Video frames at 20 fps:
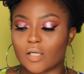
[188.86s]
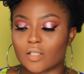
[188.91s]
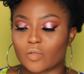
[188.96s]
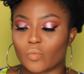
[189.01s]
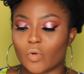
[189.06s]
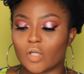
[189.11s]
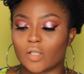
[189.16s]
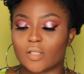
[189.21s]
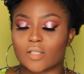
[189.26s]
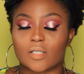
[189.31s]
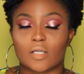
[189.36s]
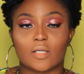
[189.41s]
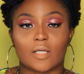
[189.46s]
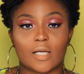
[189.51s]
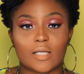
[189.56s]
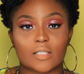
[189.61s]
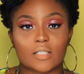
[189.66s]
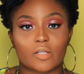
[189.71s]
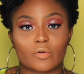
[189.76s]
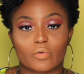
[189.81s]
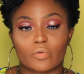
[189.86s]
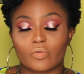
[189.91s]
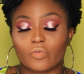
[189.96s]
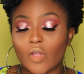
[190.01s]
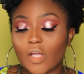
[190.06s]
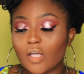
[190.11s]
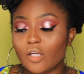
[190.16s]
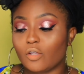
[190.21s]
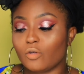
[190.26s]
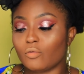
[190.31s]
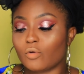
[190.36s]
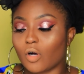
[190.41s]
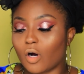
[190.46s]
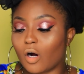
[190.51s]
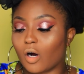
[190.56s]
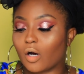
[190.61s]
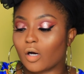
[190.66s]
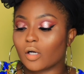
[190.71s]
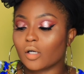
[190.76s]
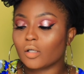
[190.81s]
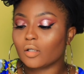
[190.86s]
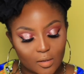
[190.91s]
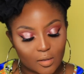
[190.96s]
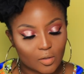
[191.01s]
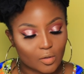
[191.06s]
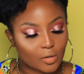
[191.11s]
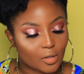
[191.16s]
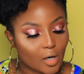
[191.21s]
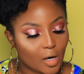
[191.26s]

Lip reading: as well as a nice little thank you card. So the